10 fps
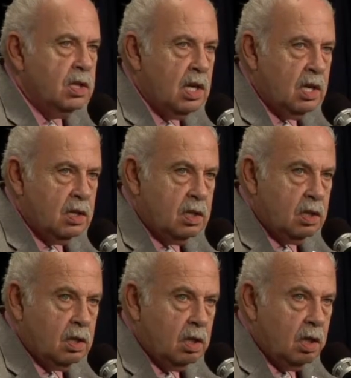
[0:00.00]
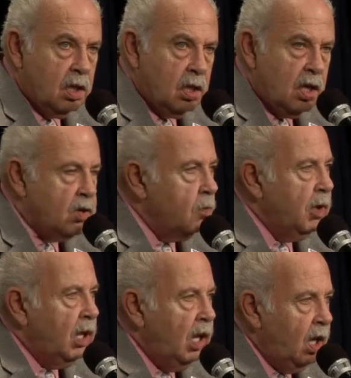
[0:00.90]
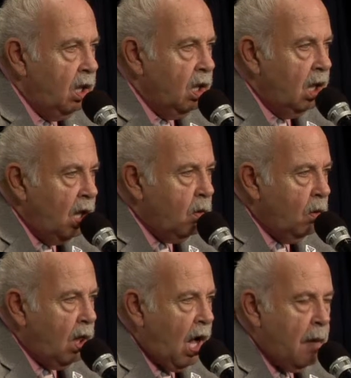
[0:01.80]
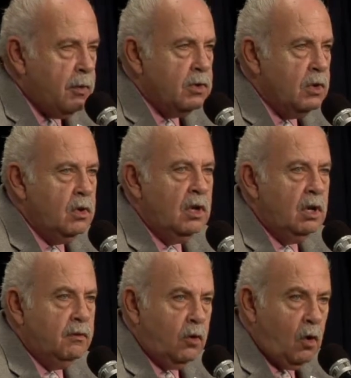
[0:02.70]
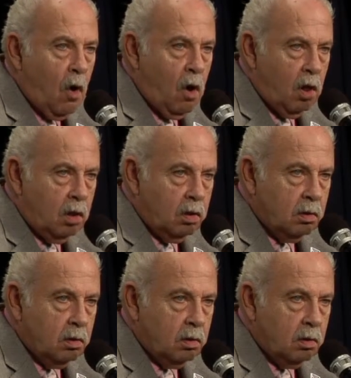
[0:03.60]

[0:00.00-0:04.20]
says there should be equal opportunity for all.